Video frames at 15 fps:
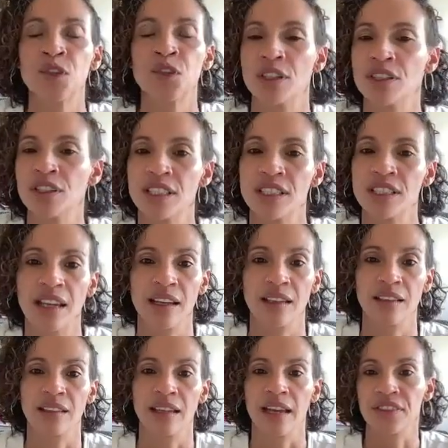to
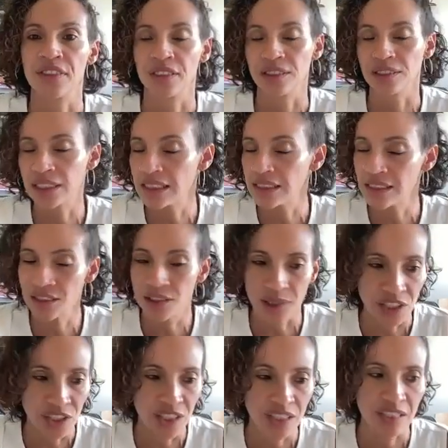understand the ethical
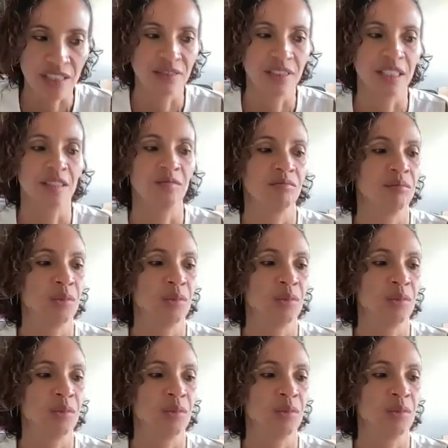considerations of it,